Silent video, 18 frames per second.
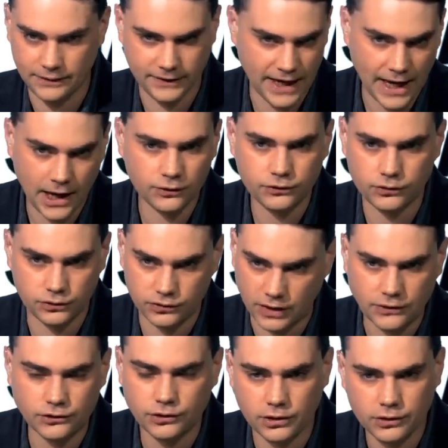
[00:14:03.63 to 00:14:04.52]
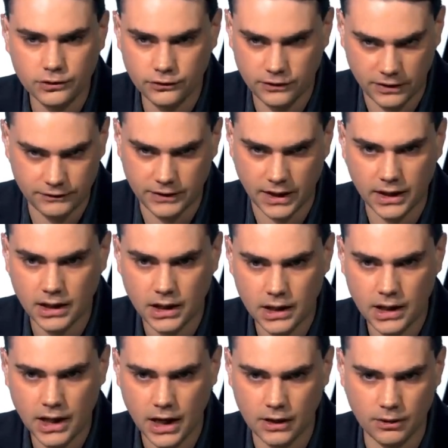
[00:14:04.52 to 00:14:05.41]
on the House to censure Steve
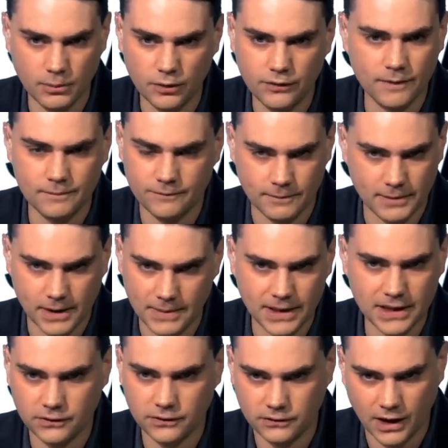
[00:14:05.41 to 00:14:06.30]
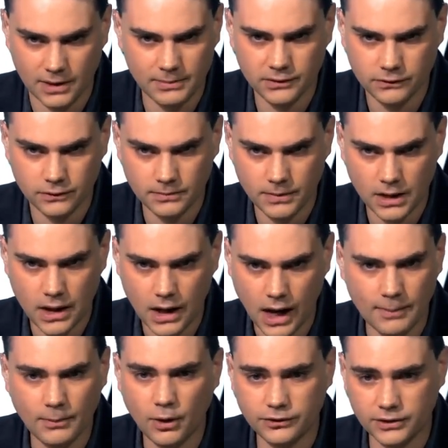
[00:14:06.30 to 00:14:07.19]
King and remove him from committee assignments.
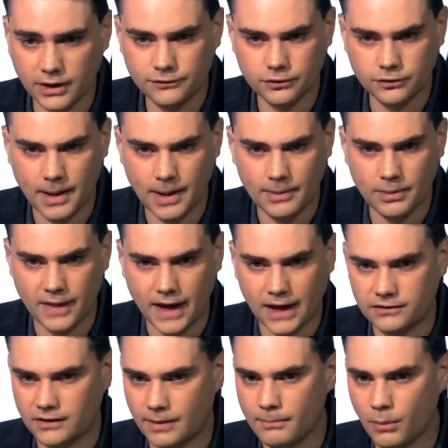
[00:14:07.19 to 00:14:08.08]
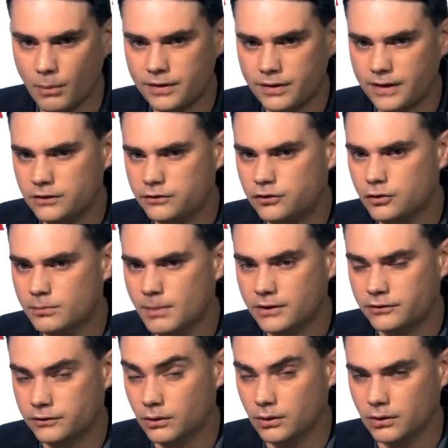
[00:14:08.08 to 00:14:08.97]
I'm old enough to remember that because I'm more than 2
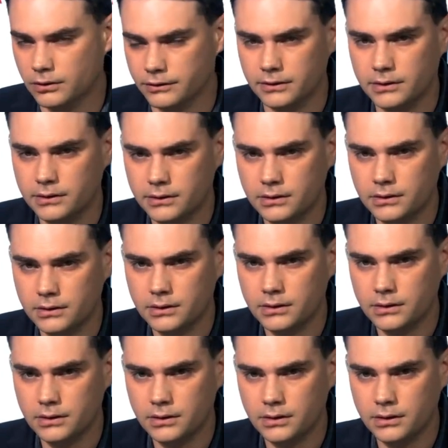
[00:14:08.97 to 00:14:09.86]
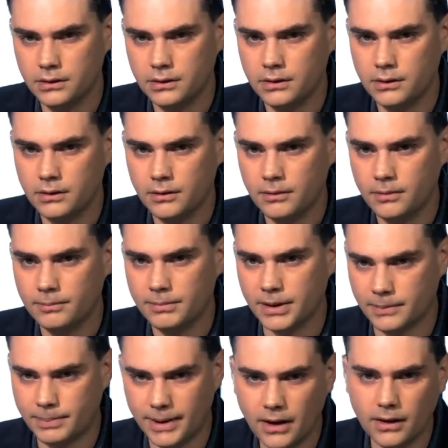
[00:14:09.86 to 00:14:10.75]
months old.
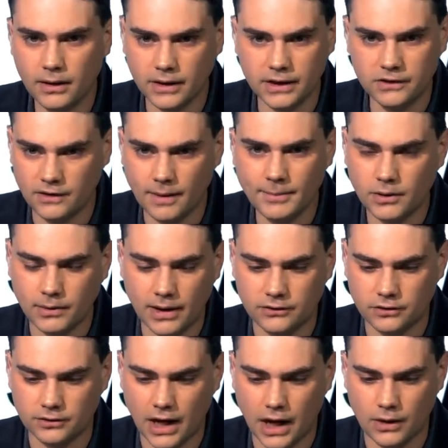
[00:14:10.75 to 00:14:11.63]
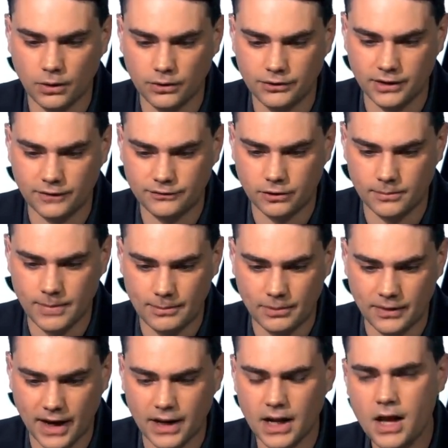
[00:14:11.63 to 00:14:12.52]
But apparently, Democrats are not old enough to
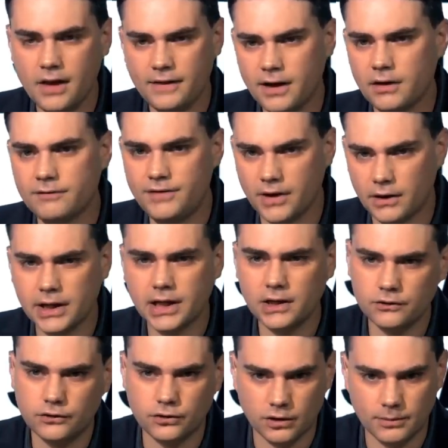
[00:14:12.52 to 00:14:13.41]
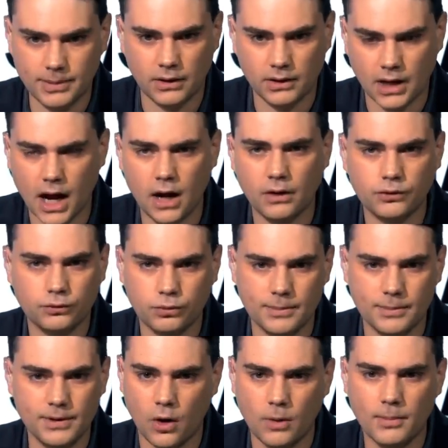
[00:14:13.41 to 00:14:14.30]
remember that. They are very concerned about
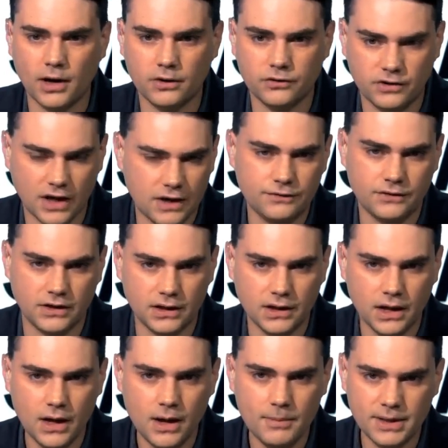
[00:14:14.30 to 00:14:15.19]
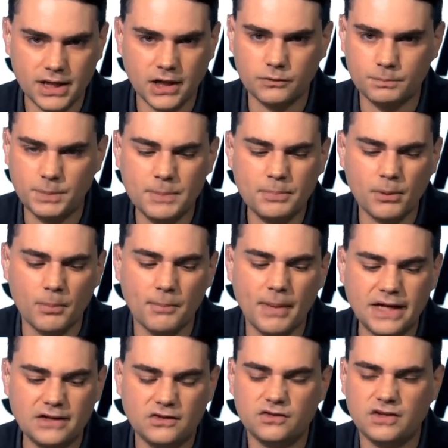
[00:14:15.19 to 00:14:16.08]
Congresswoman Omar's safety because people
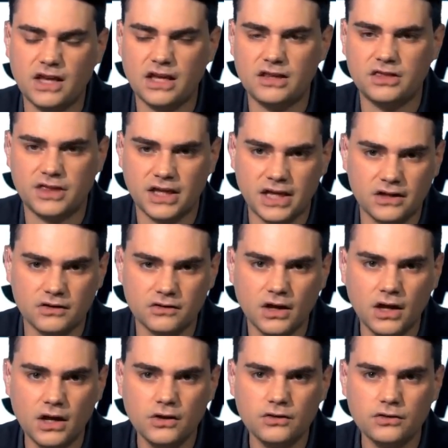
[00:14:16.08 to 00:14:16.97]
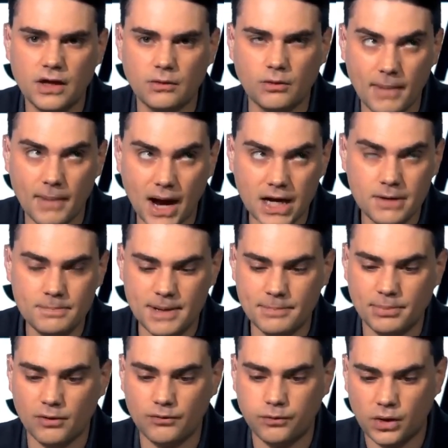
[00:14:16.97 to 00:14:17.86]
might say things that remind
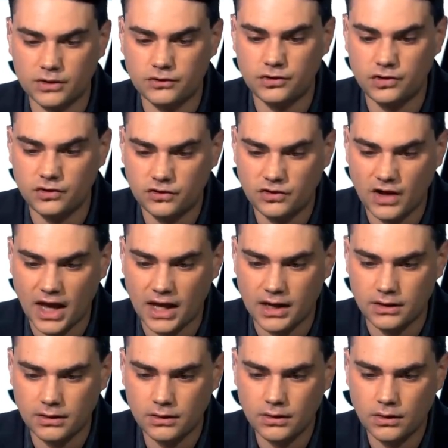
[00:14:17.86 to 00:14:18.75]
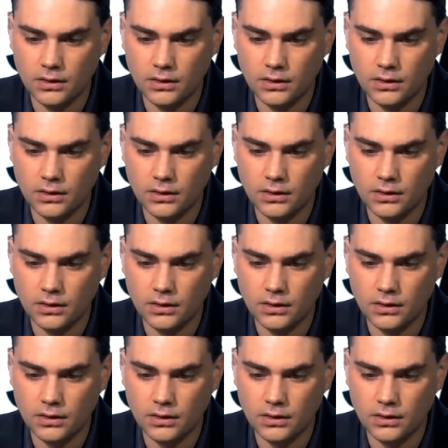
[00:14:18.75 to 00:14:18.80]
people of what she said.